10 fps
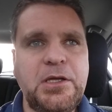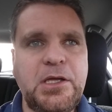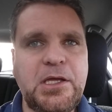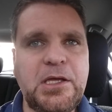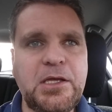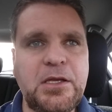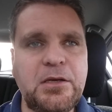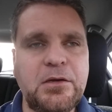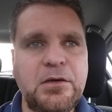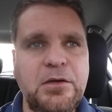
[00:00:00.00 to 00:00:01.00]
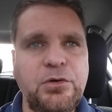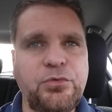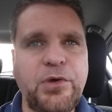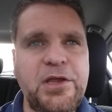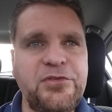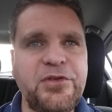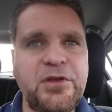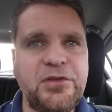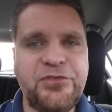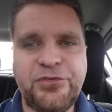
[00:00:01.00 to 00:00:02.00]
and
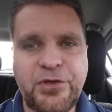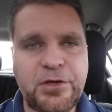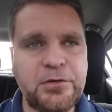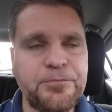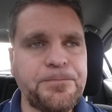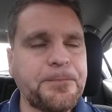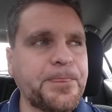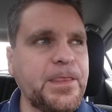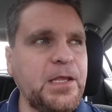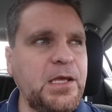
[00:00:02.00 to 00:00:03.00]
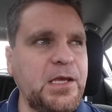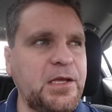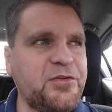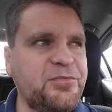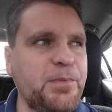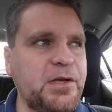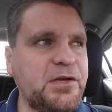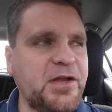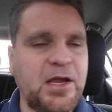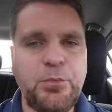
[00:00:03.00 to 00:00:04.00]
raising his son and
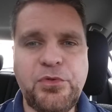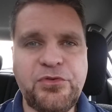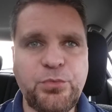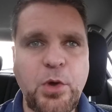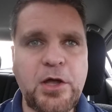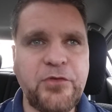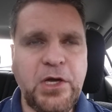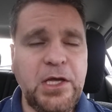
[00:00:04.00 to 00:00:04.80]
spending time with his wife.